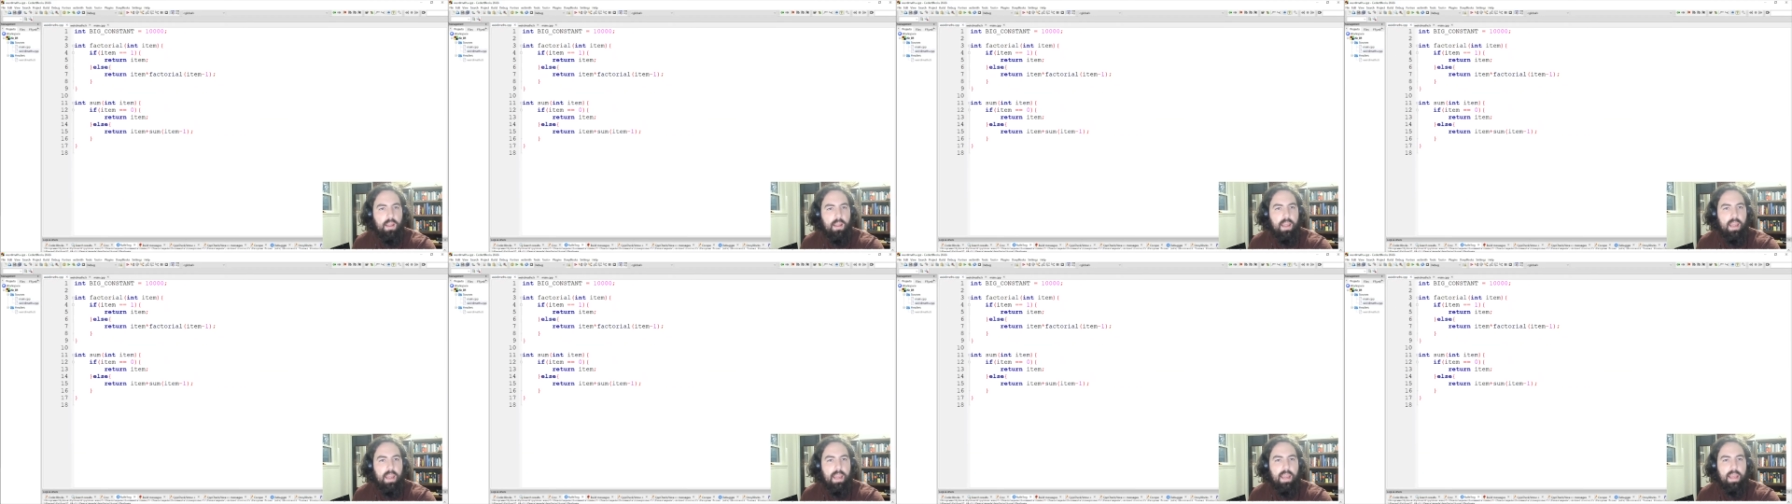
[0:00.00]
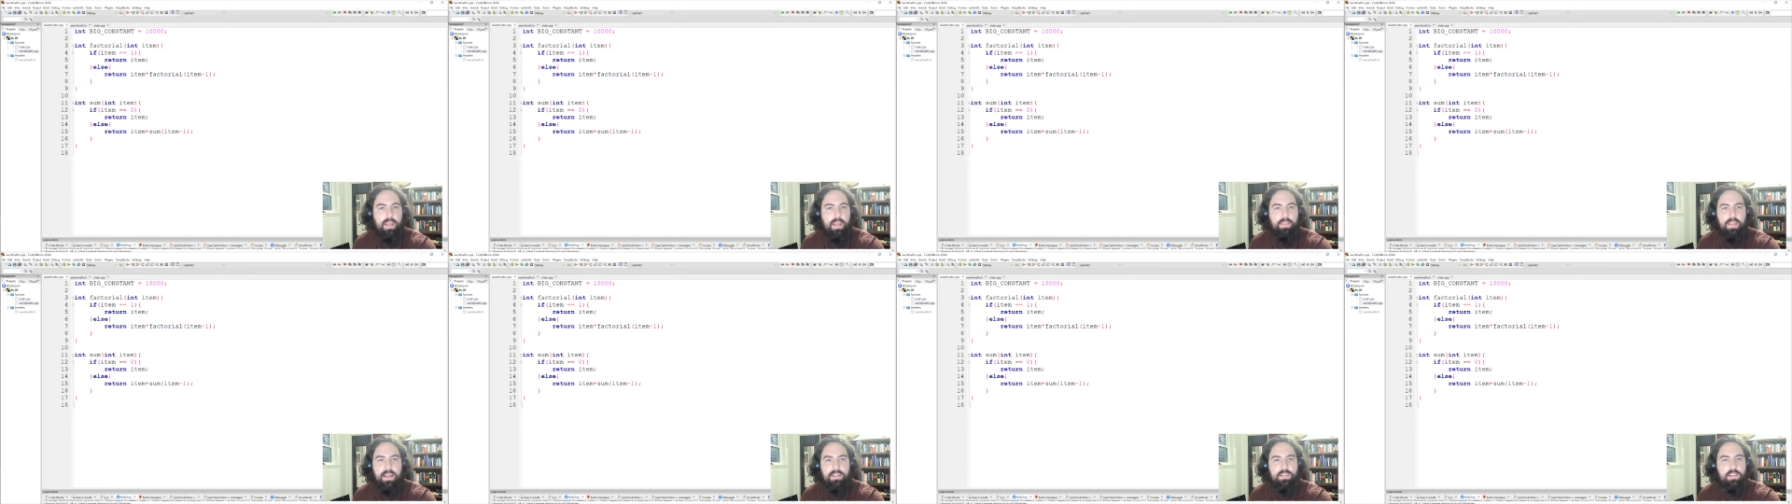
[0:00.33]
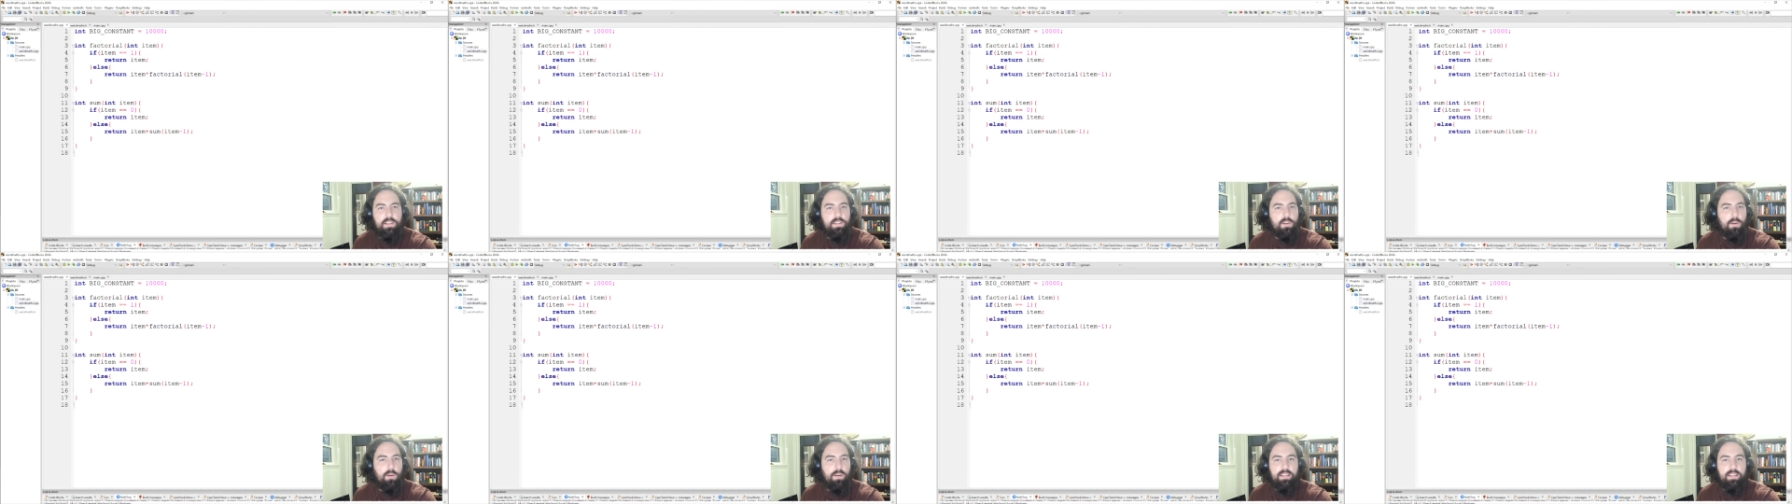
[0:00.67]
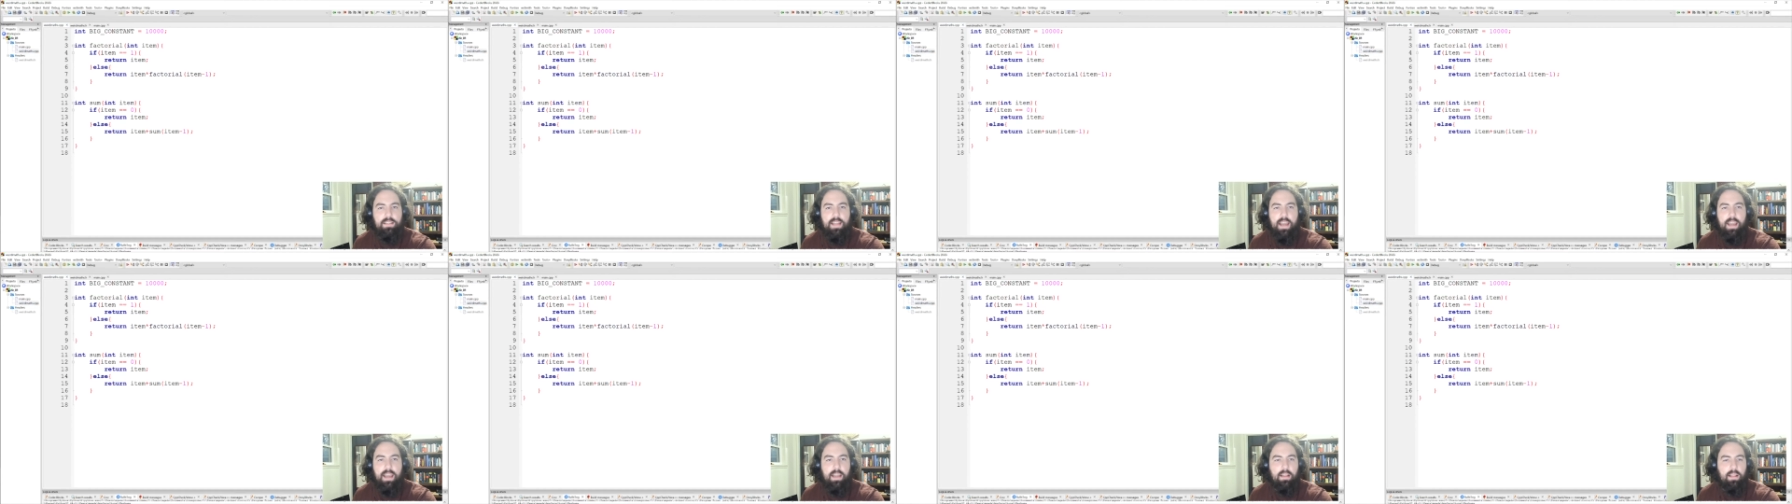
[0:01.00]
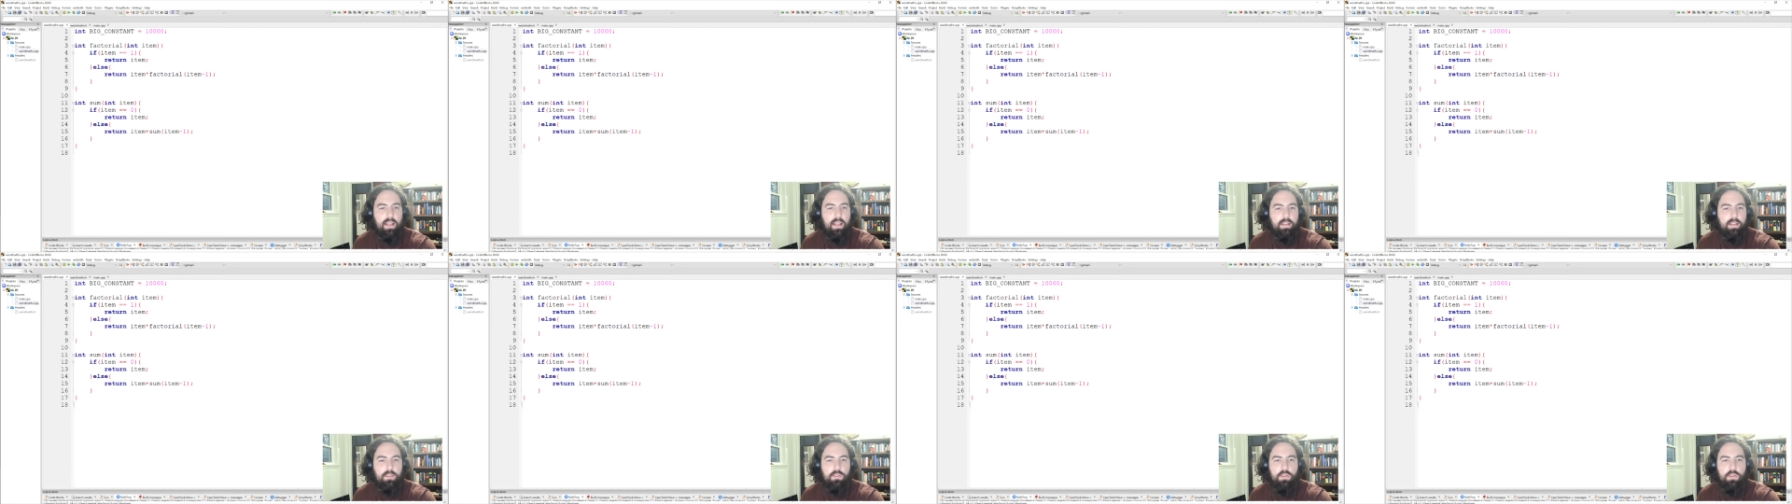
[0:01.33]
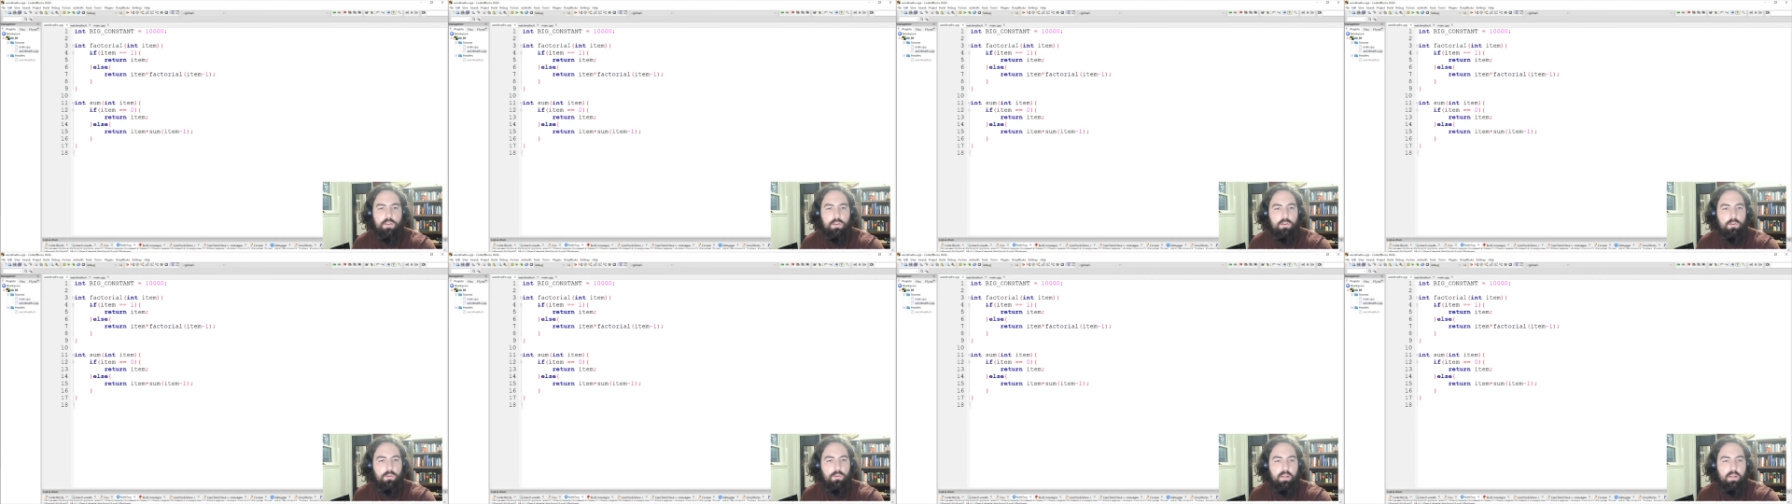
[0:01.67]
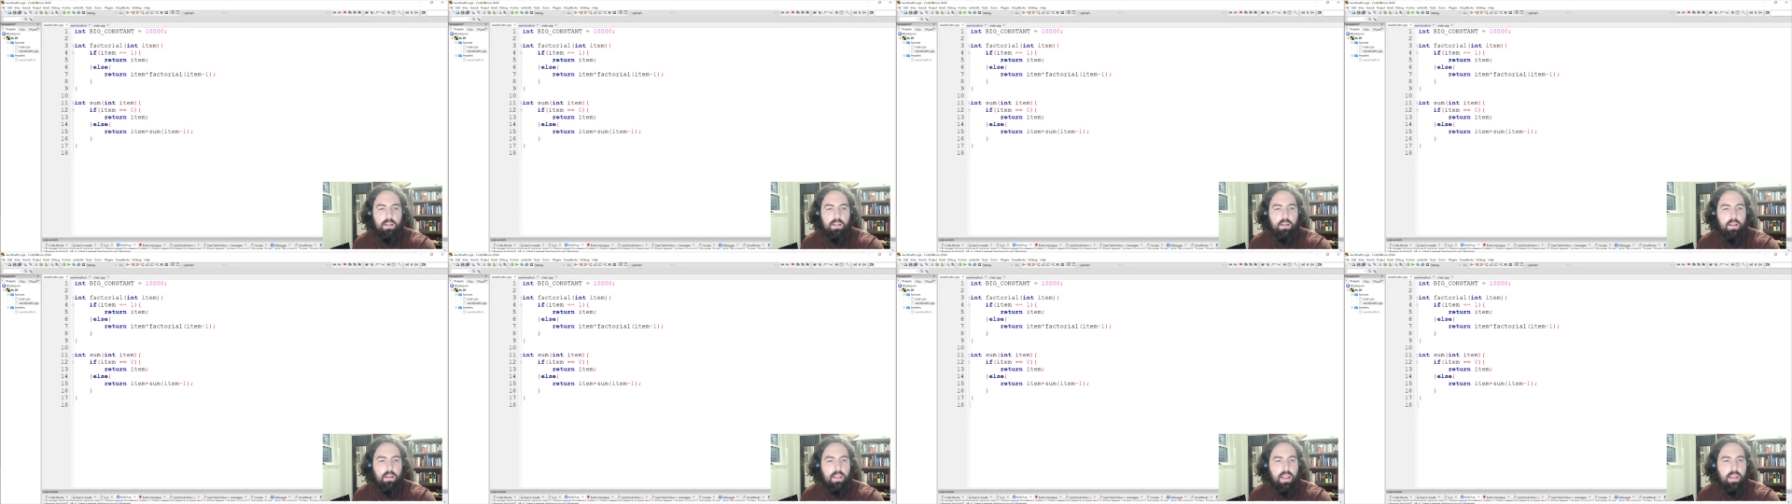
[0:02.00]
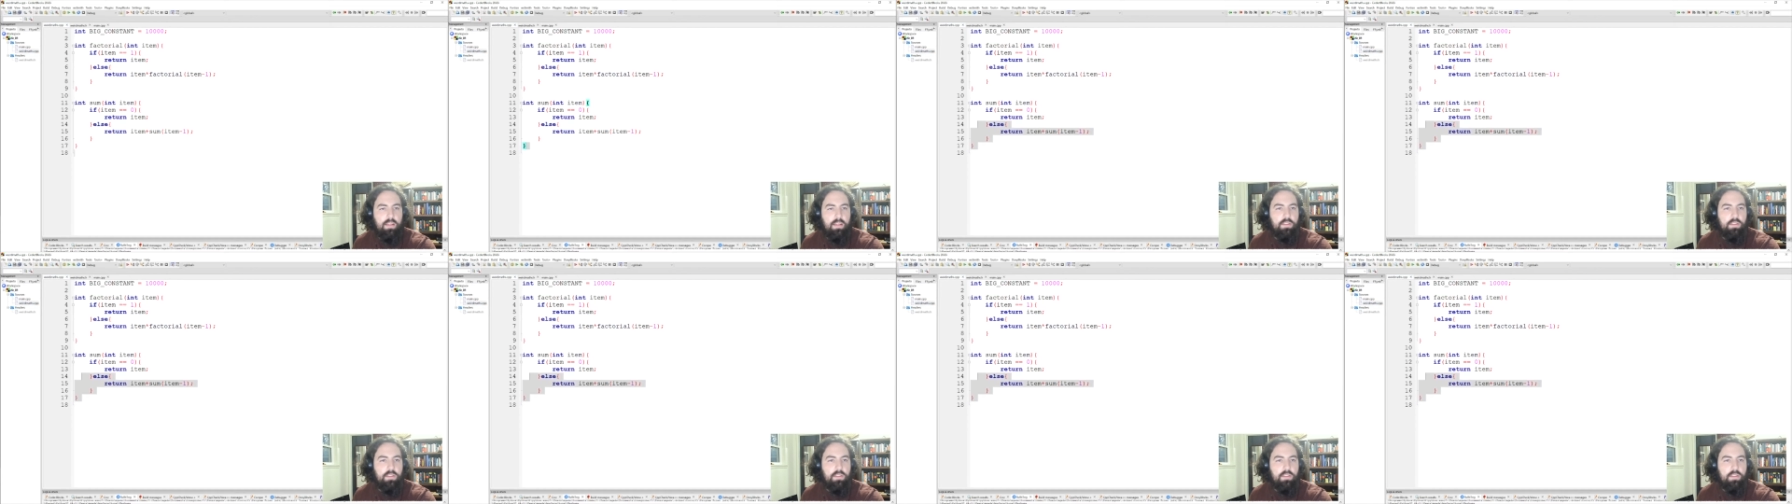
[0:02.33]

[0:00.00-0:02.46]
and that's just going to take like it